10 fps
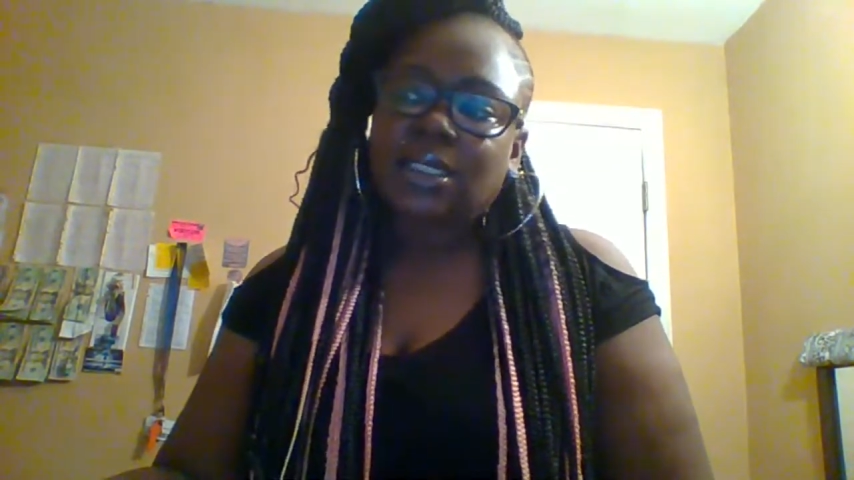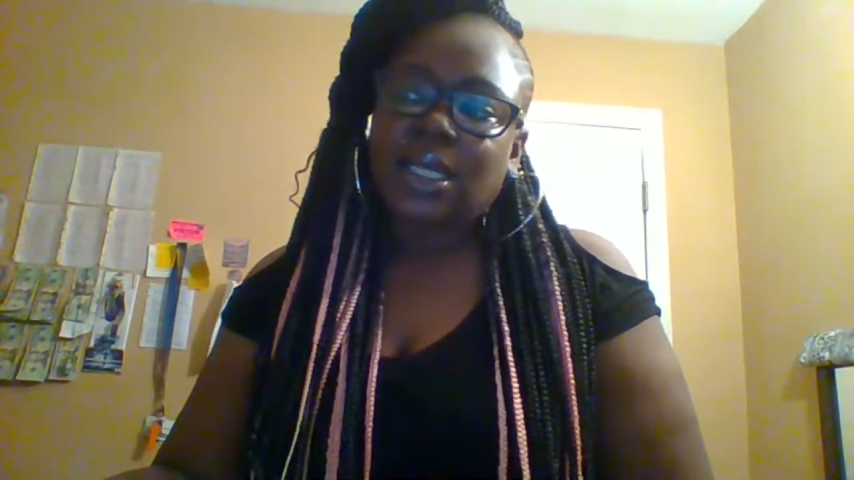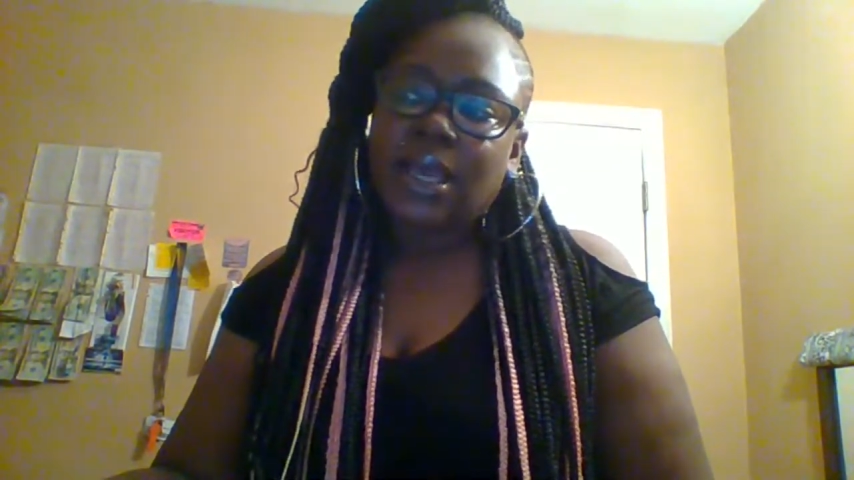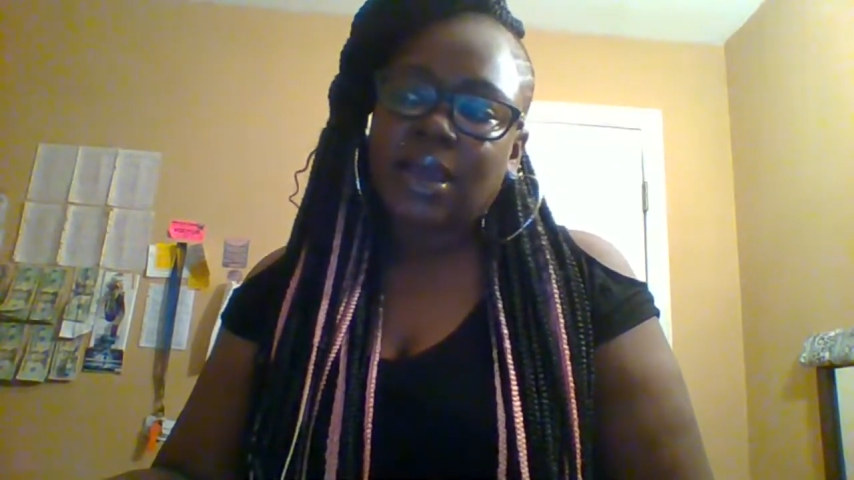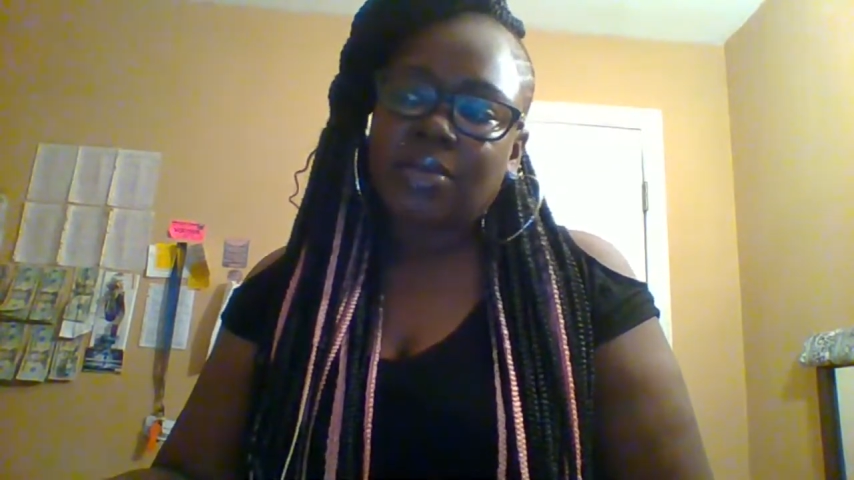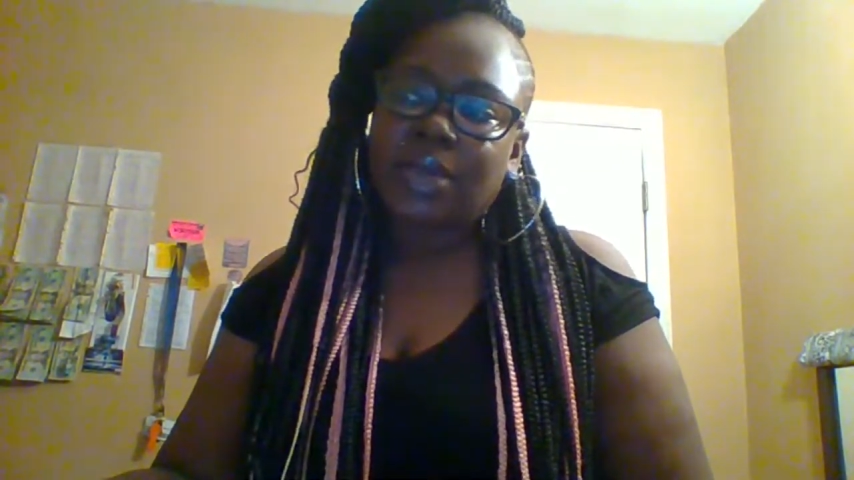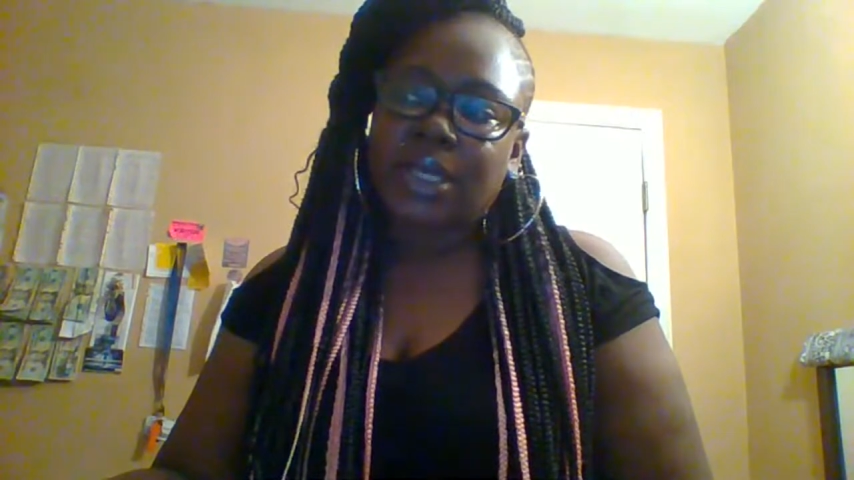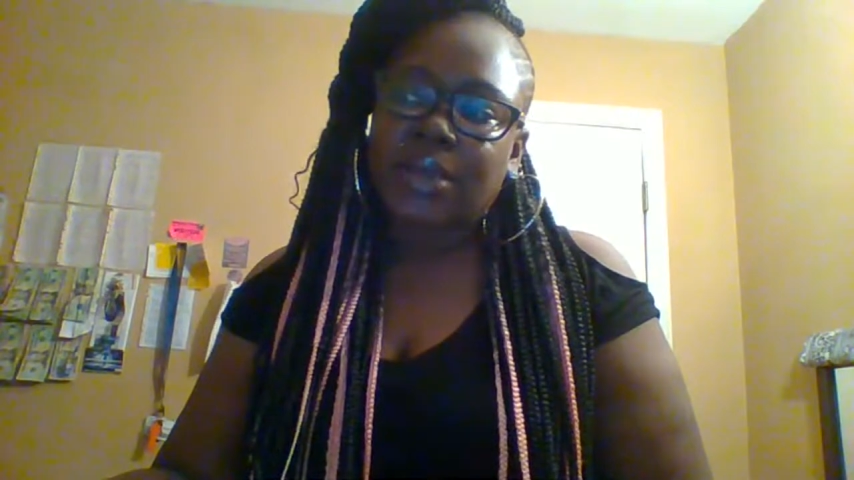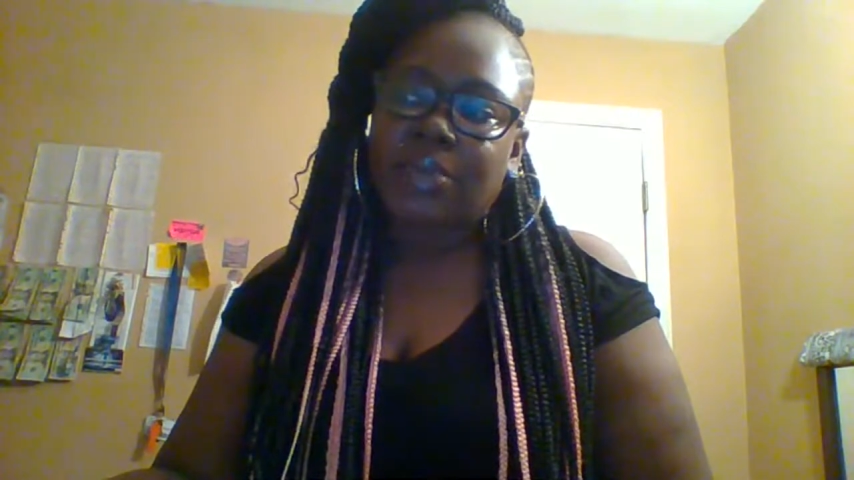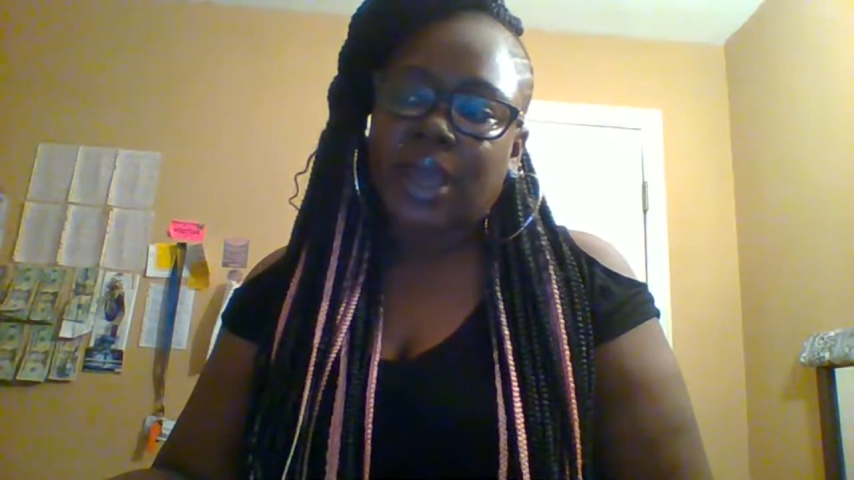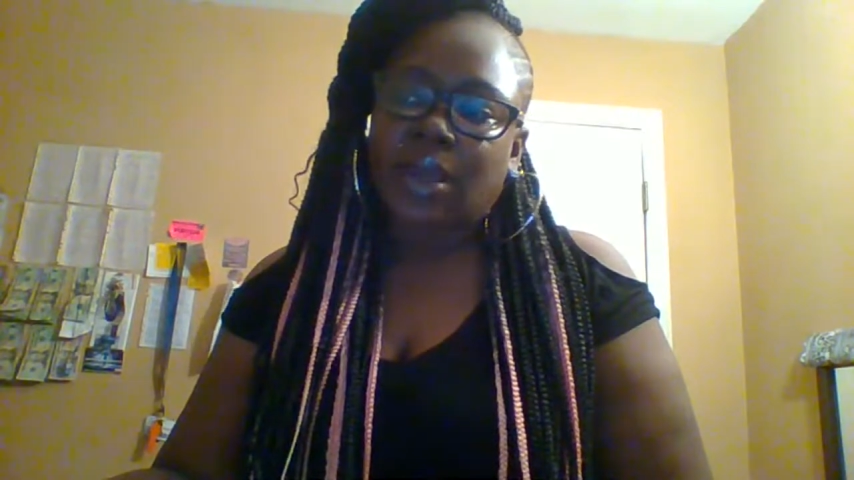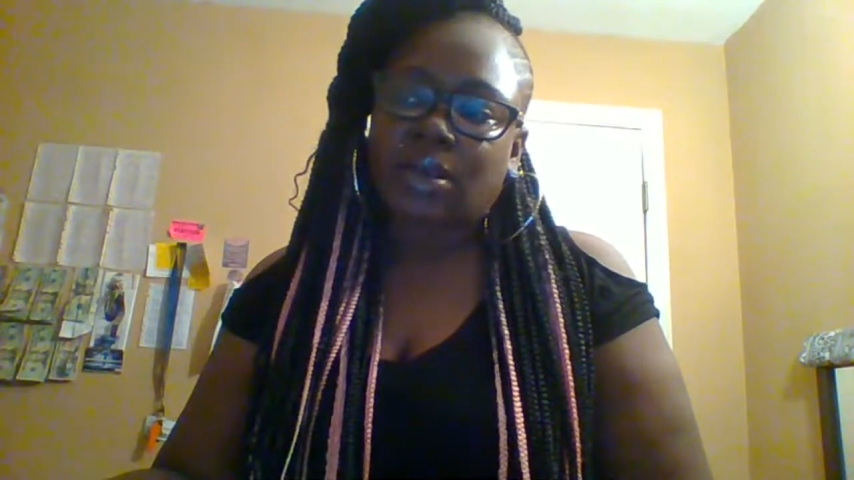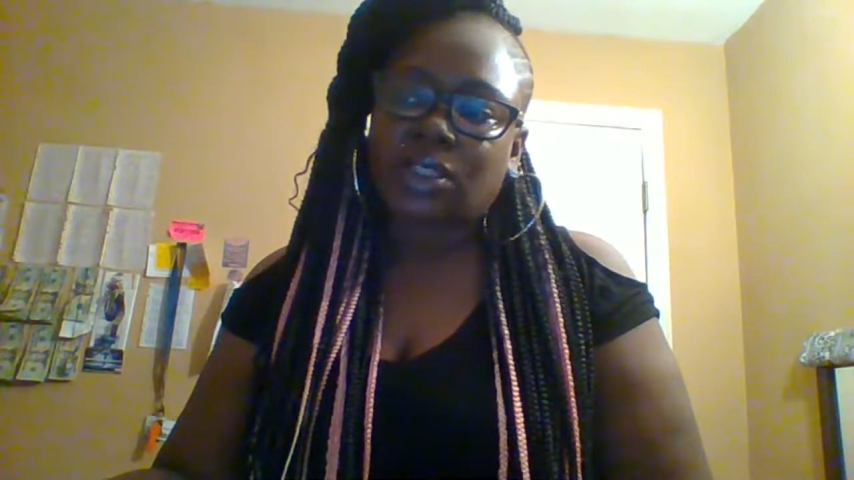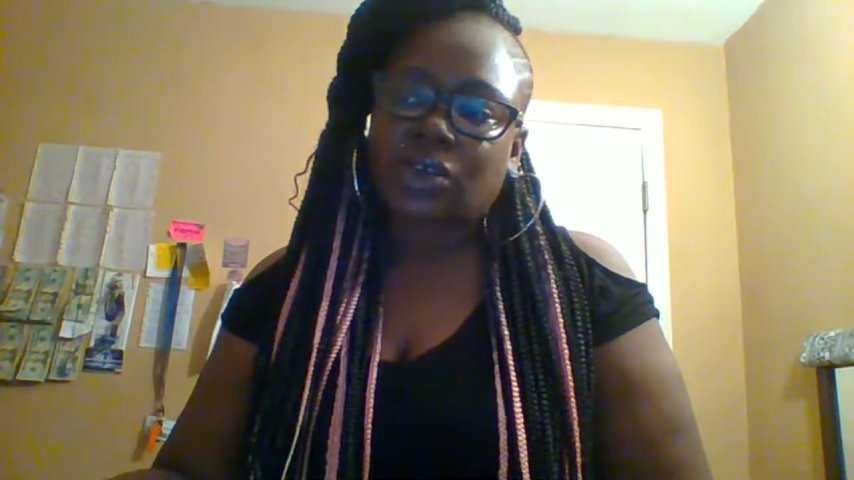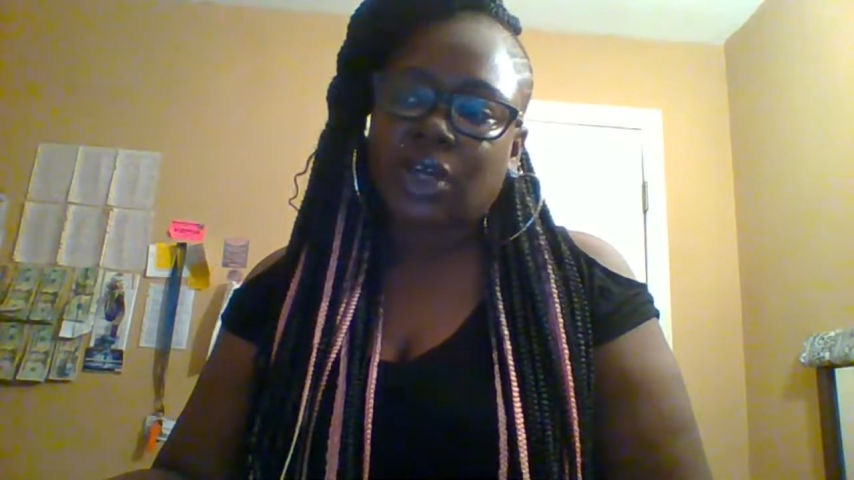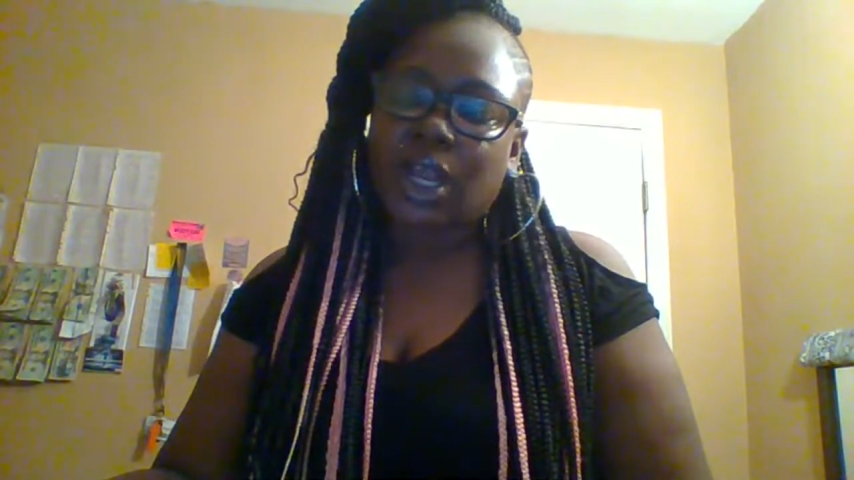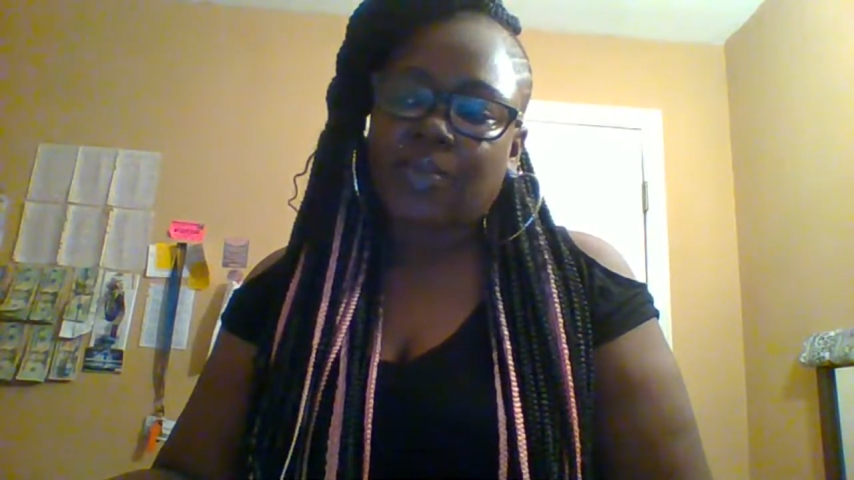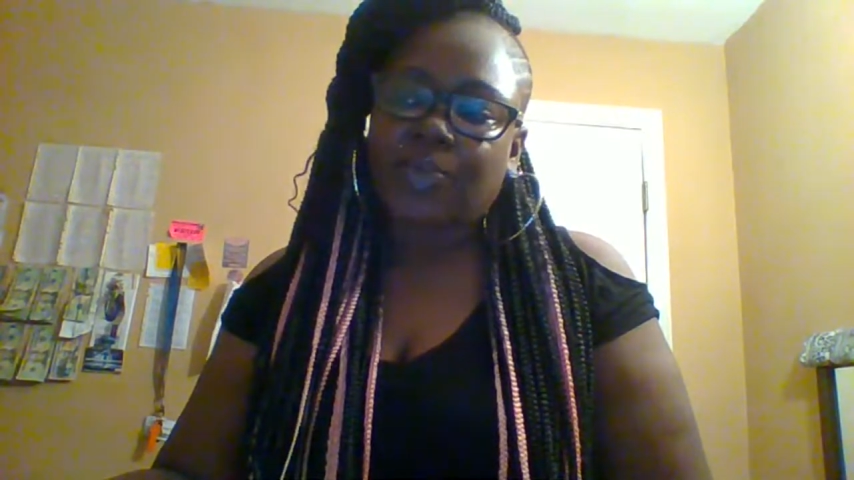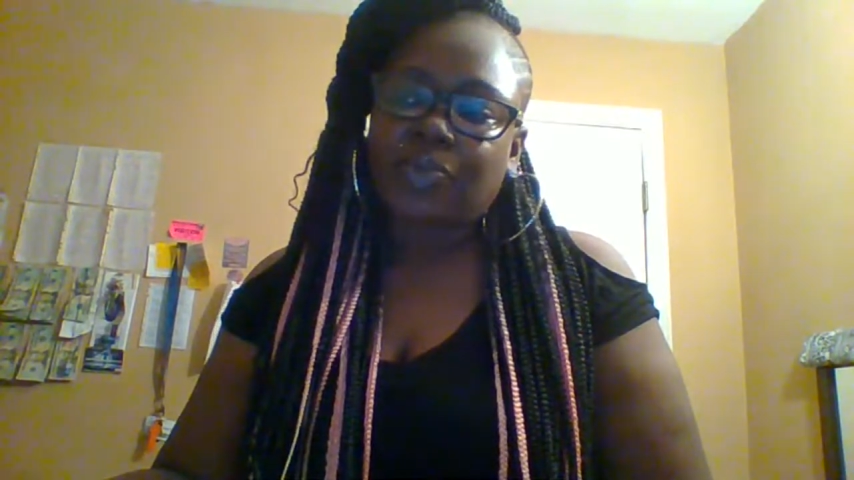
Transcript: to help me get back on track.